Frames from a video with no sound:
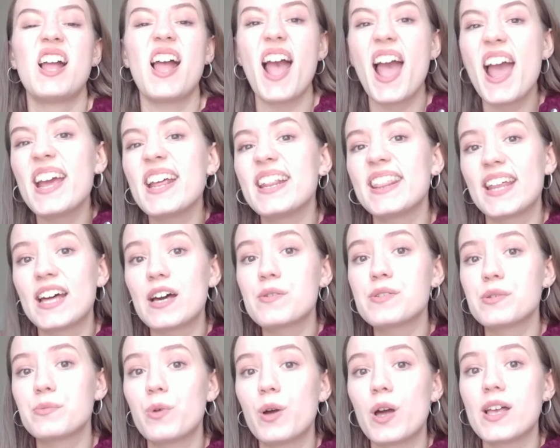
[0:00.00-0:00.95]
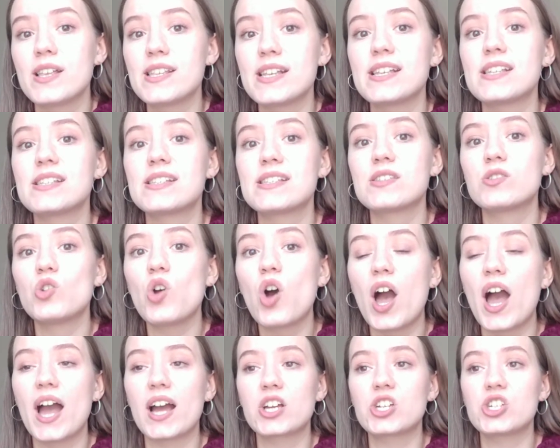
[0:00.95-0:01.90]
8,000 words is not
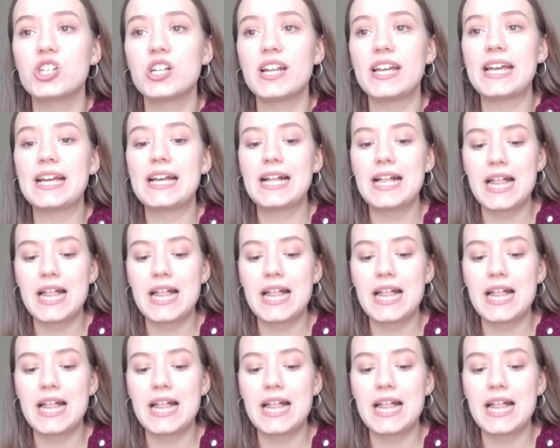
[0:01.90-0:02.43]
actually